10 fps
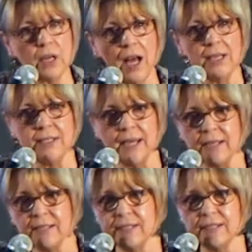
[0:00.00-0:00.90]

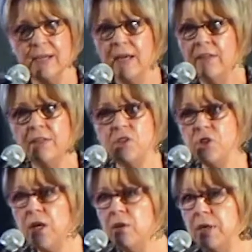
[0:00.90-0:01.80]
context that
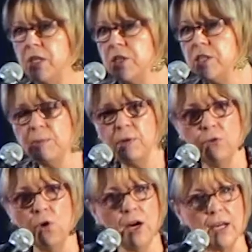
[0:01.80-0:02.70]
generations
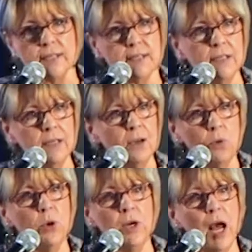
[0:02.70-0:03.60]
before us
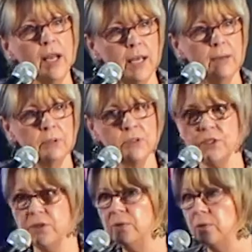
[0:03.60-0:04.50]
were not able to
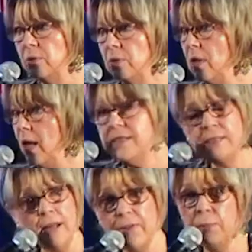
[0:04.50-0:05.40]
do. That's another